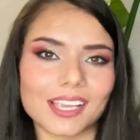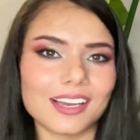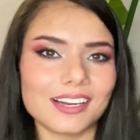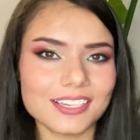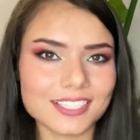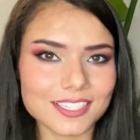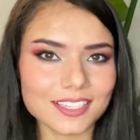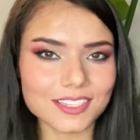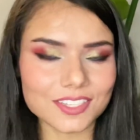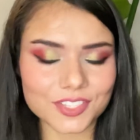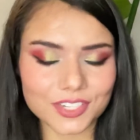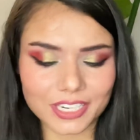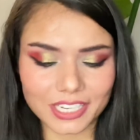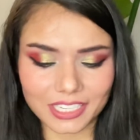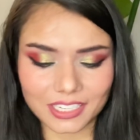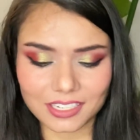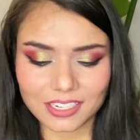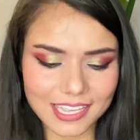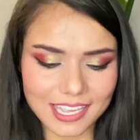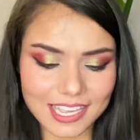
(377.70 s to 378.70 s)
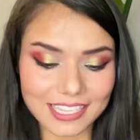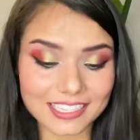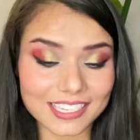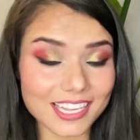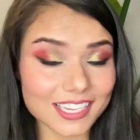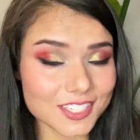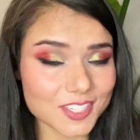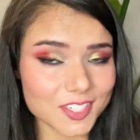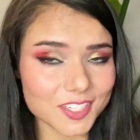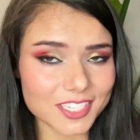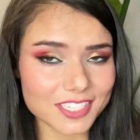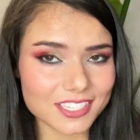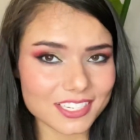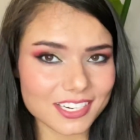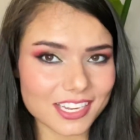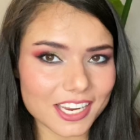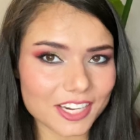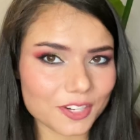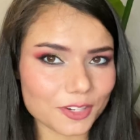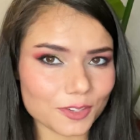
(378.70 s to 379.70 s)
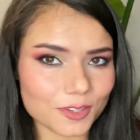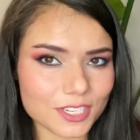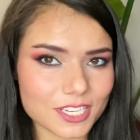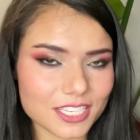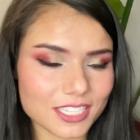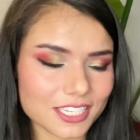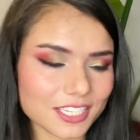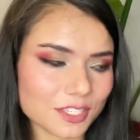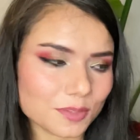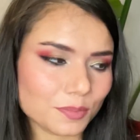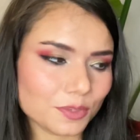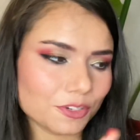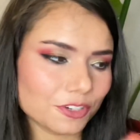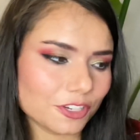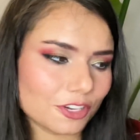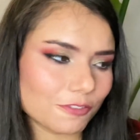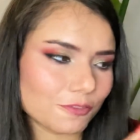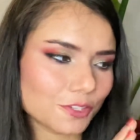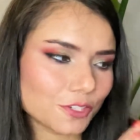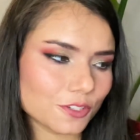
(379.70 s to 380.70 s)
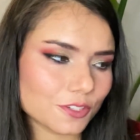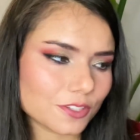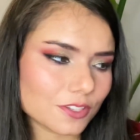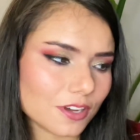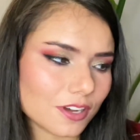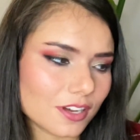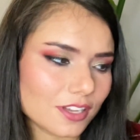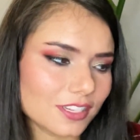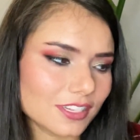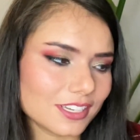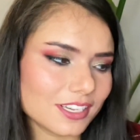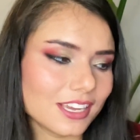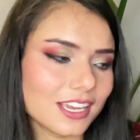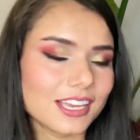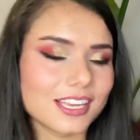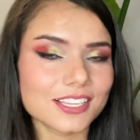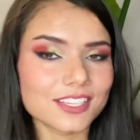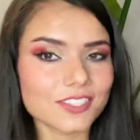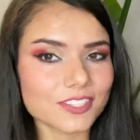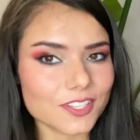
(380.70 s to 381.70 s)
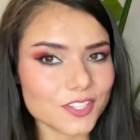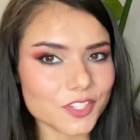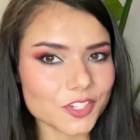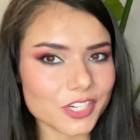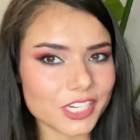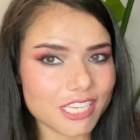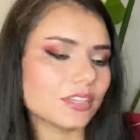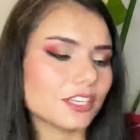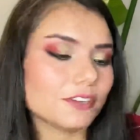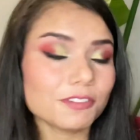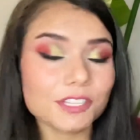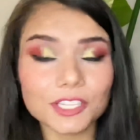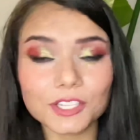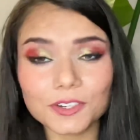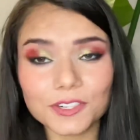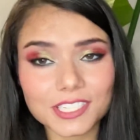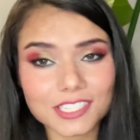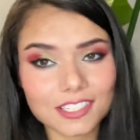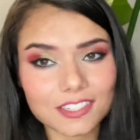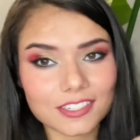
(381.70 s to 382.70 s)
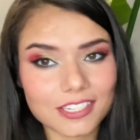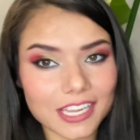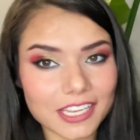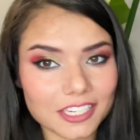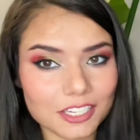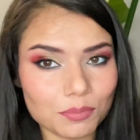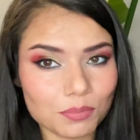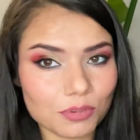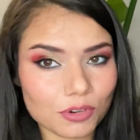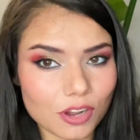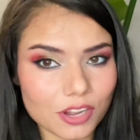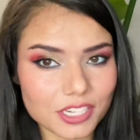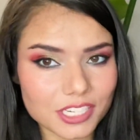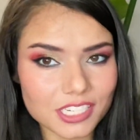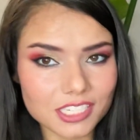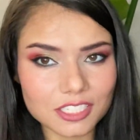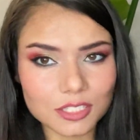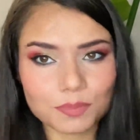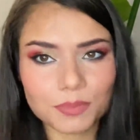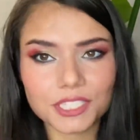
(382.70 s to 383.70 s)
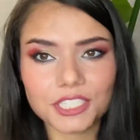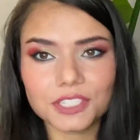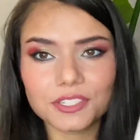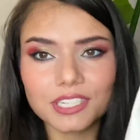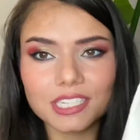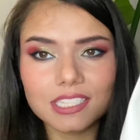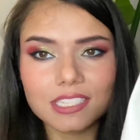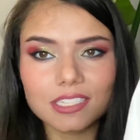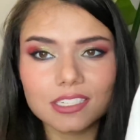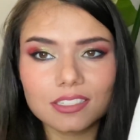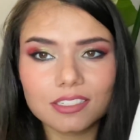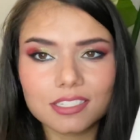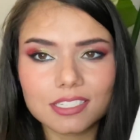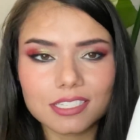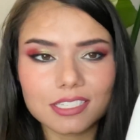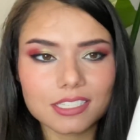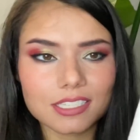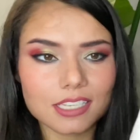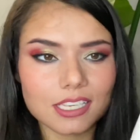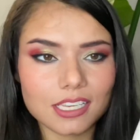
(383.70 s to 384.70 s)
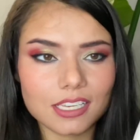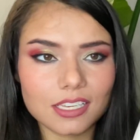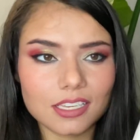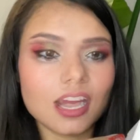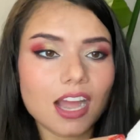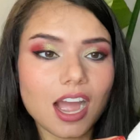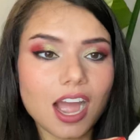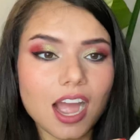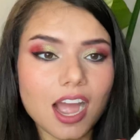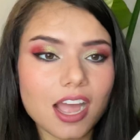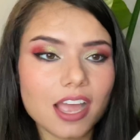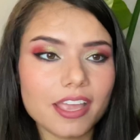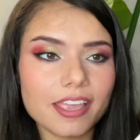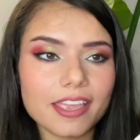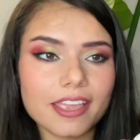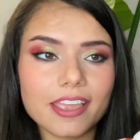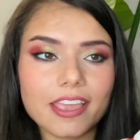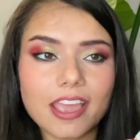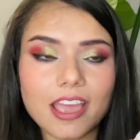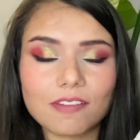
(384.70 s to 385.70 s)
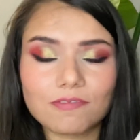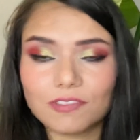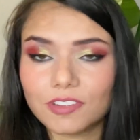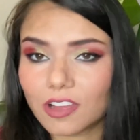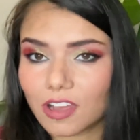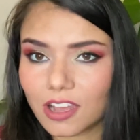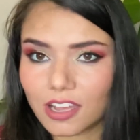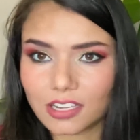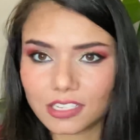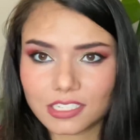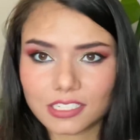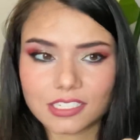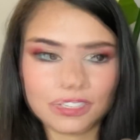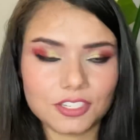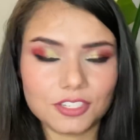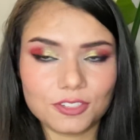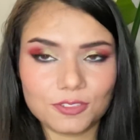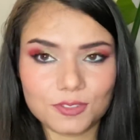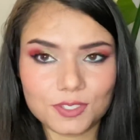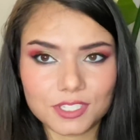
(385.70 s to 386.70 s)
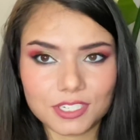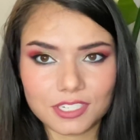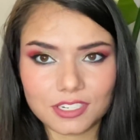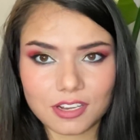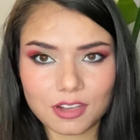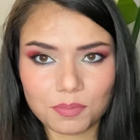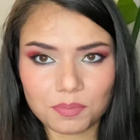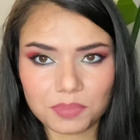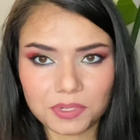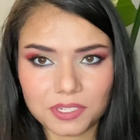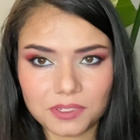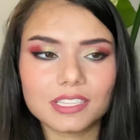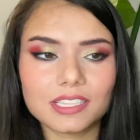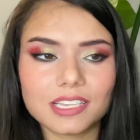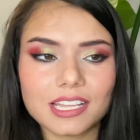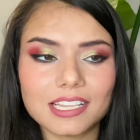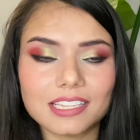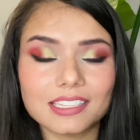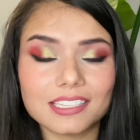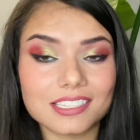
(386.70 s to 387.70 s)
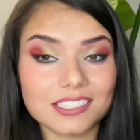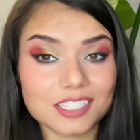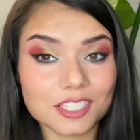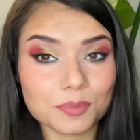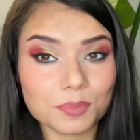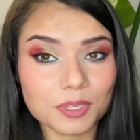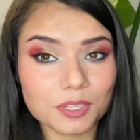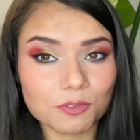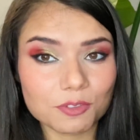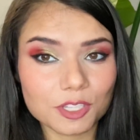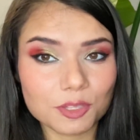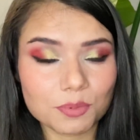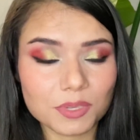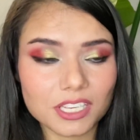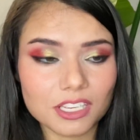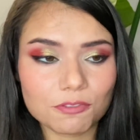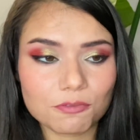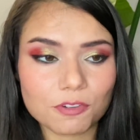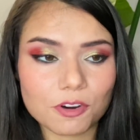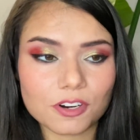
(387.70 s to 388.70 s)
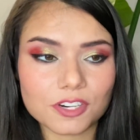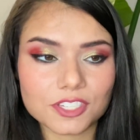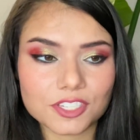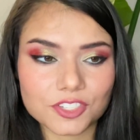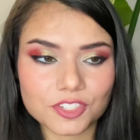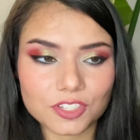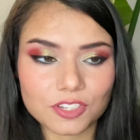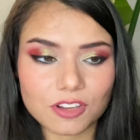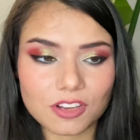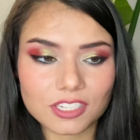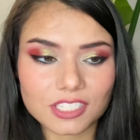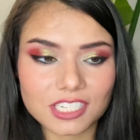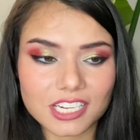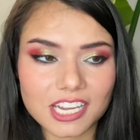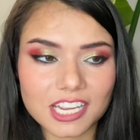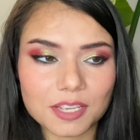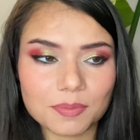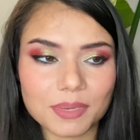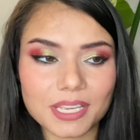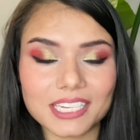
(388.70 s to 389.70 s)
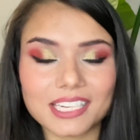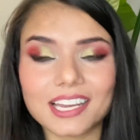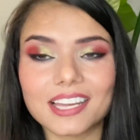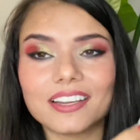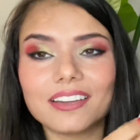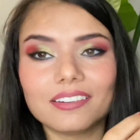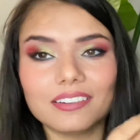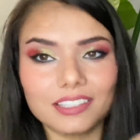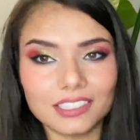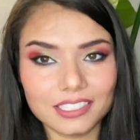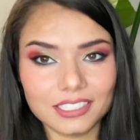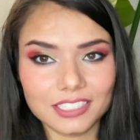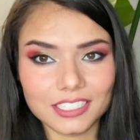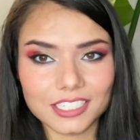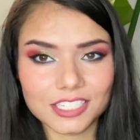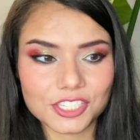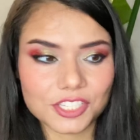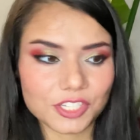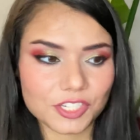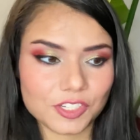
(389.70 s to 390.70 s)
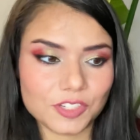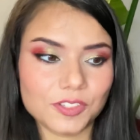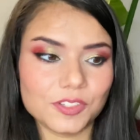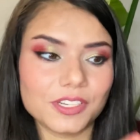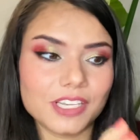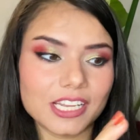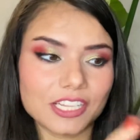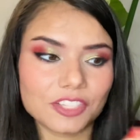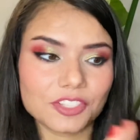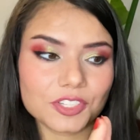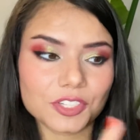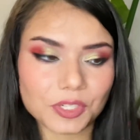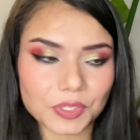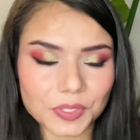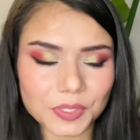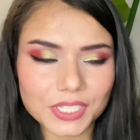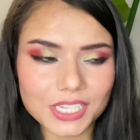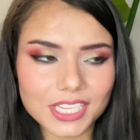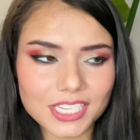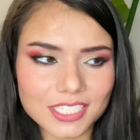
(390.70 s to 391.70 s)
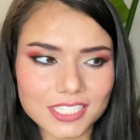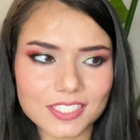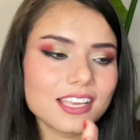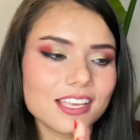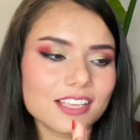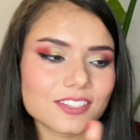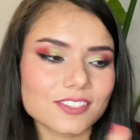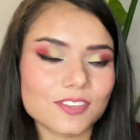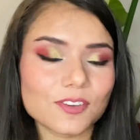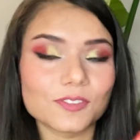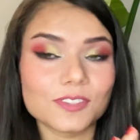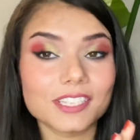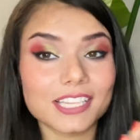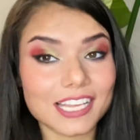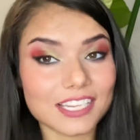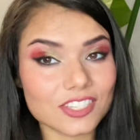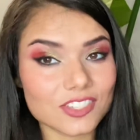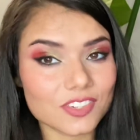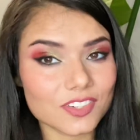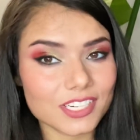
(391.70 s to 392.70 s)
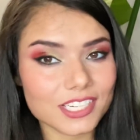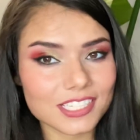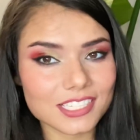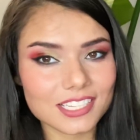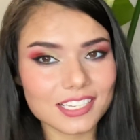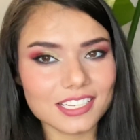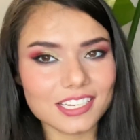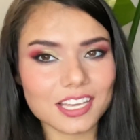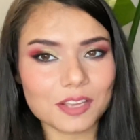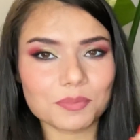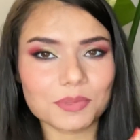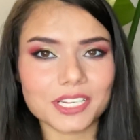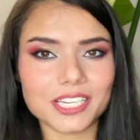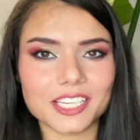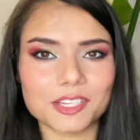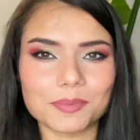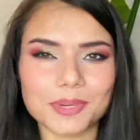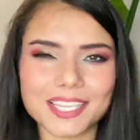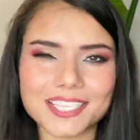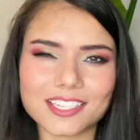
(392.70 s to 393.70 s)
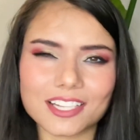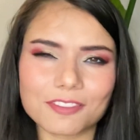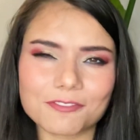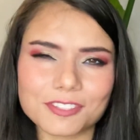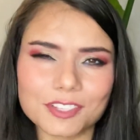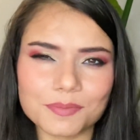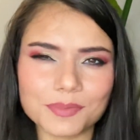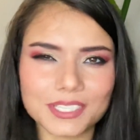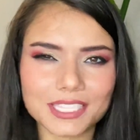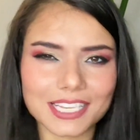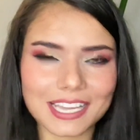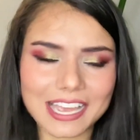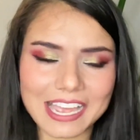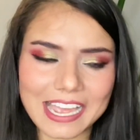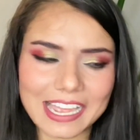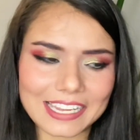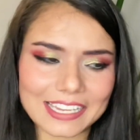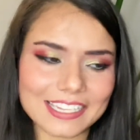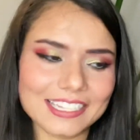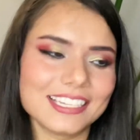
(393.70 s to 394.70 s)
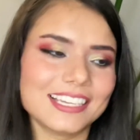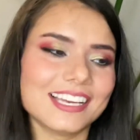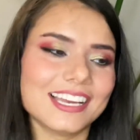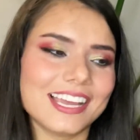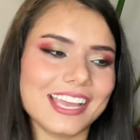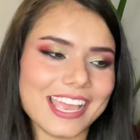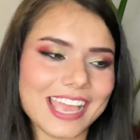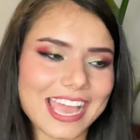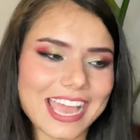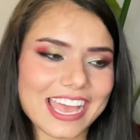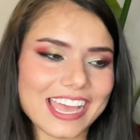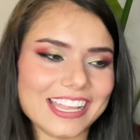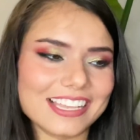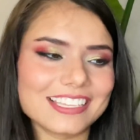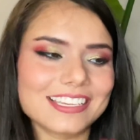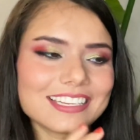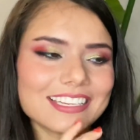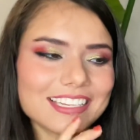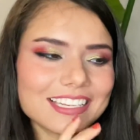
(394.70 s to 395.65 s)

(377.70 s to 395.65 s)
a sunscreen, and that's the reason I rolled in this Beauty of Joseon sunscreen. Even though it's a tiny product, but you can still see I have not used it up, and this has been with me for such a long time, and I really need to get through this. So that's the reason I'm cutting myself some slack and